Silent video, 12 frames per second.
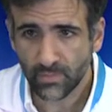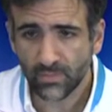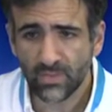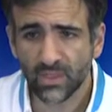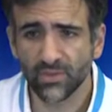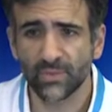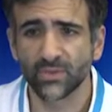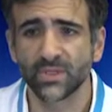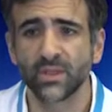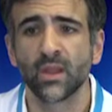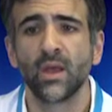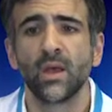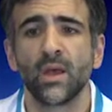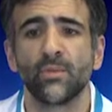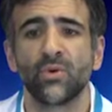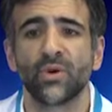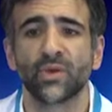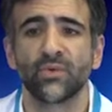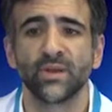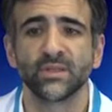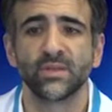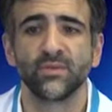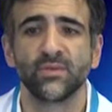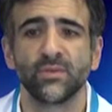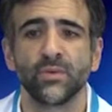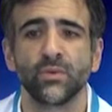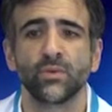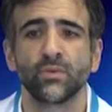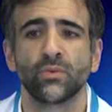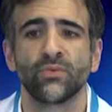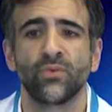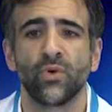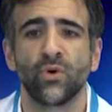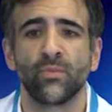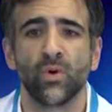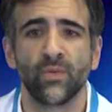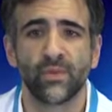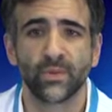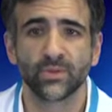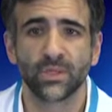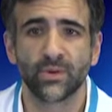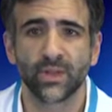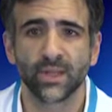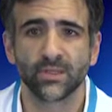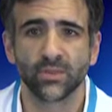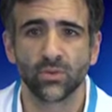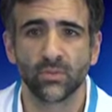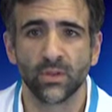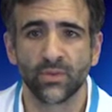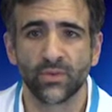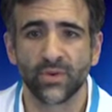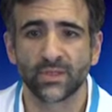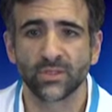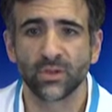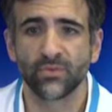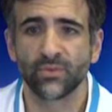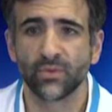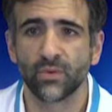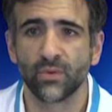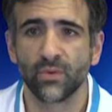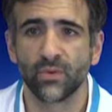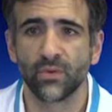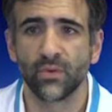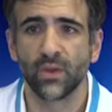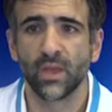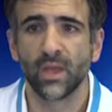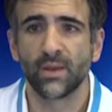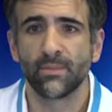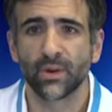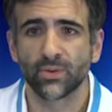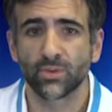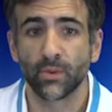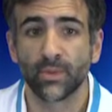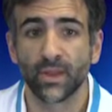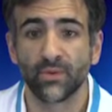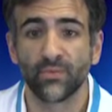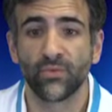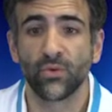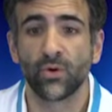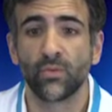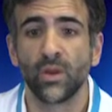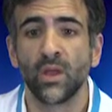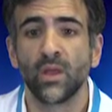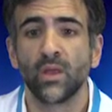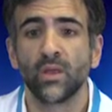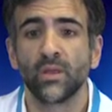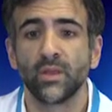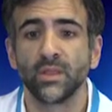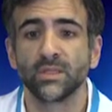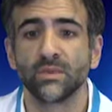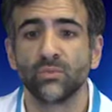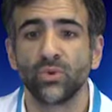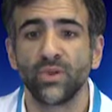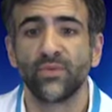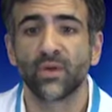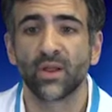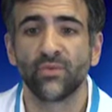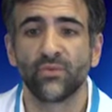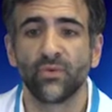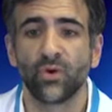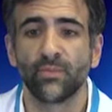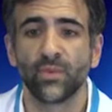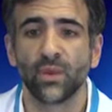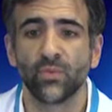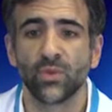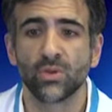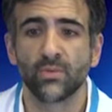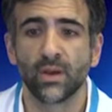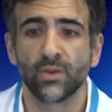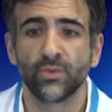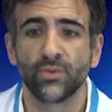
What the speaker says: It represents a more aggressive form of hepatocellular carcinoma. The rest of macroscopical form is the multifocal form, in which about